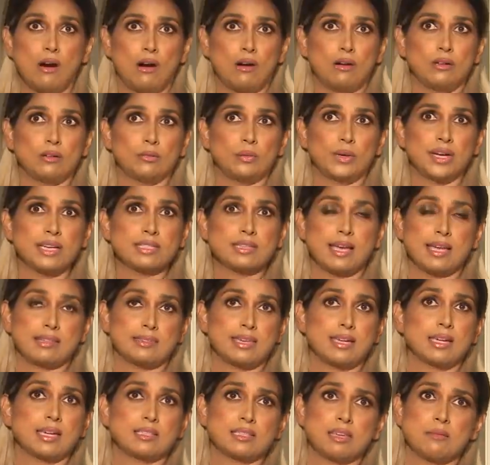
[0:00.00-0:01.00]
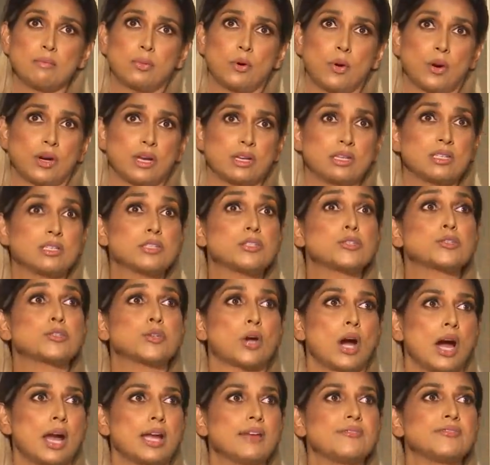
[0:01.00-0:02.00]
always, I think it's important to
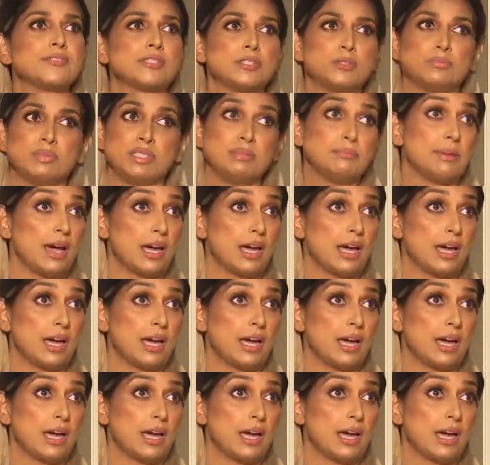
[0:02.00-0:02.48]
strive to be